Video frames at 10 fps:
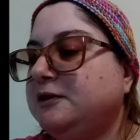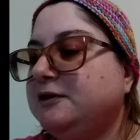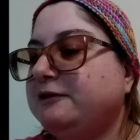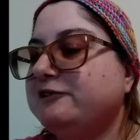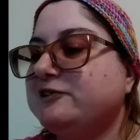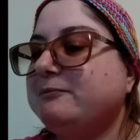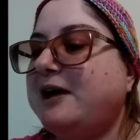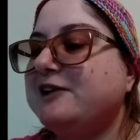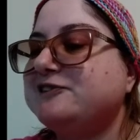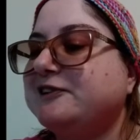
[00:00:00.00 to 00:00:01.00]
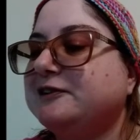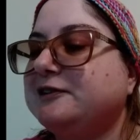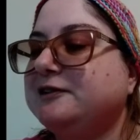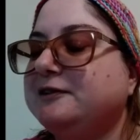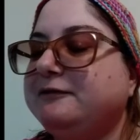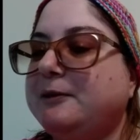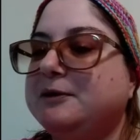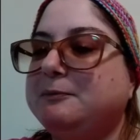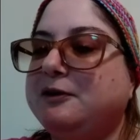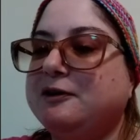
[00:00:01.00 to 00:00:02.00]
There's the masculine and the
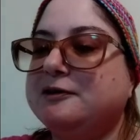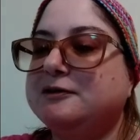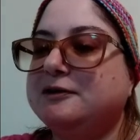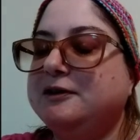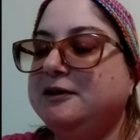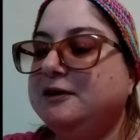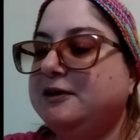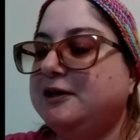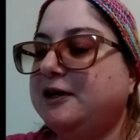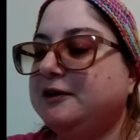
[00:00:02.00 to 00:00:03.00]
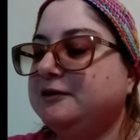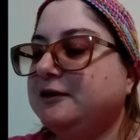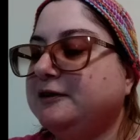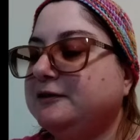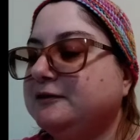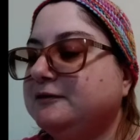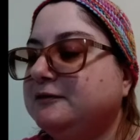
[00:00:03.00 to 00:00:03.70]
feminine part, and then